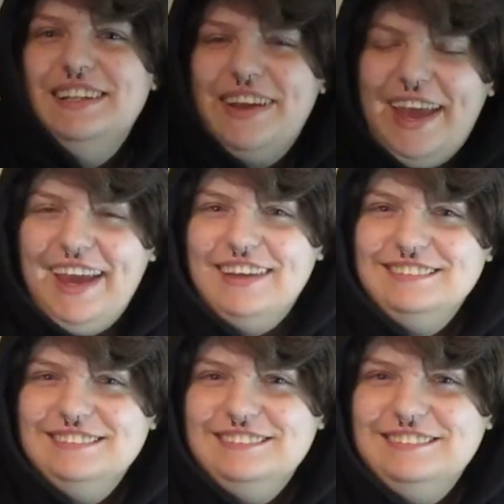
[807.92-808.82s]
Okay,
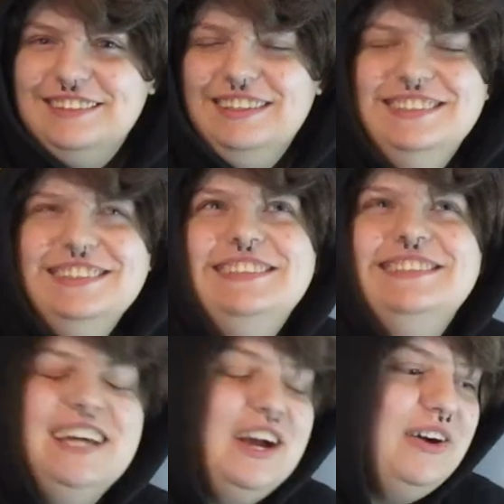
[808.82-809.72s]

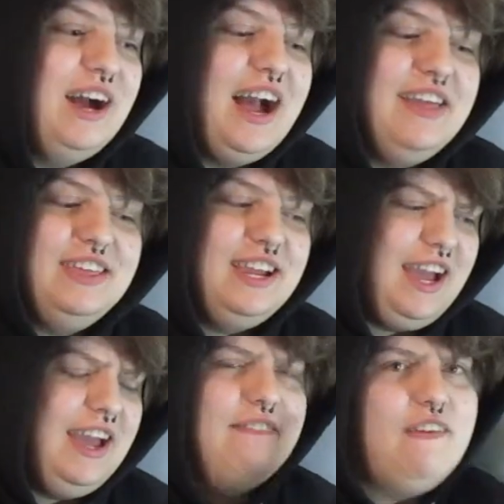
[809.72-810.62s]
so I think
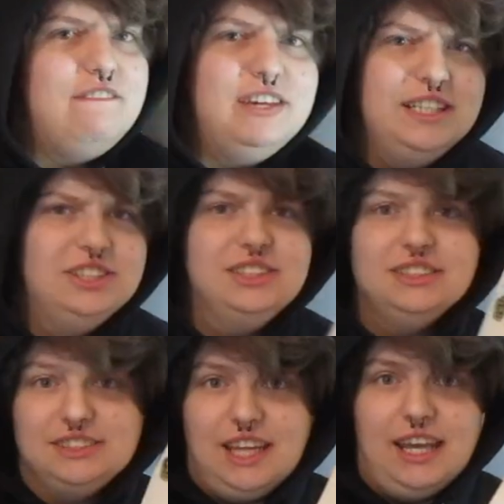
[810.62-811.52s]
I have
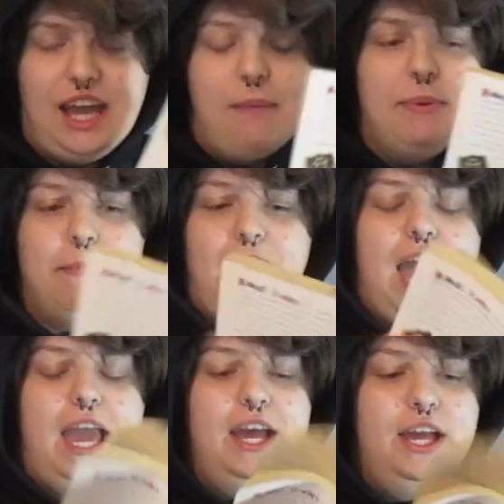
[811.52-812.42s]
finished setting up
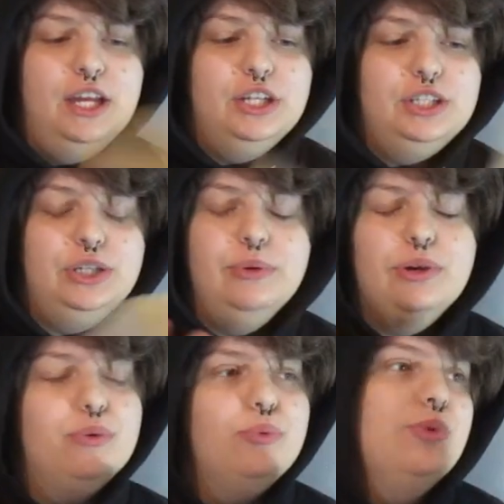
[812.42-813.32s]
my
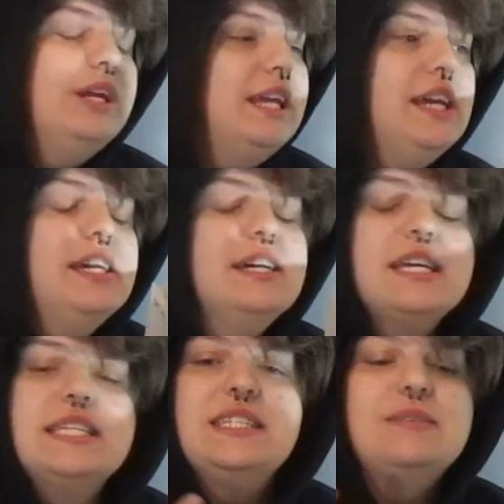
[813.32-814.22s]
new reading
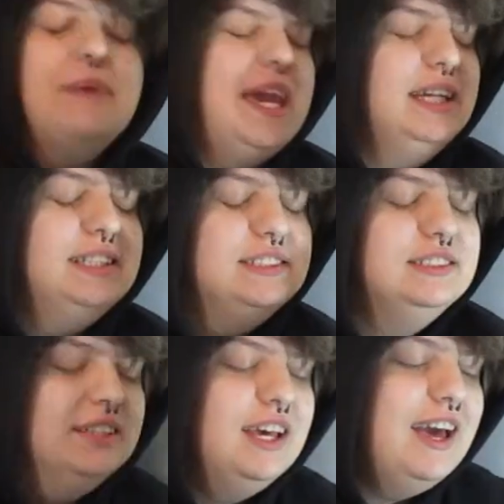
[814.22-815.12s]

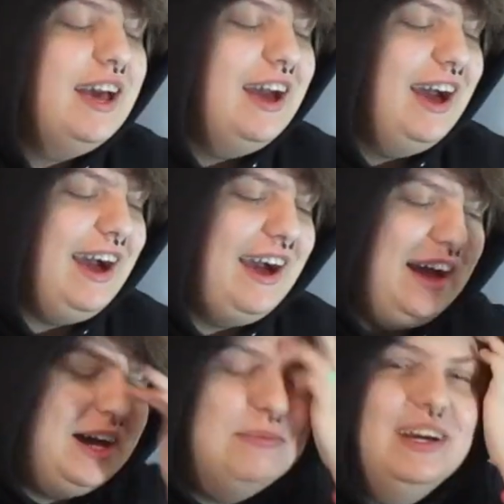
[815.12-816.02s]
space.
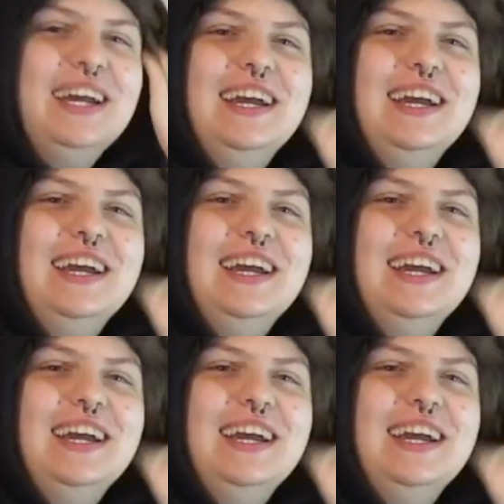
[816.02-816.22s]
And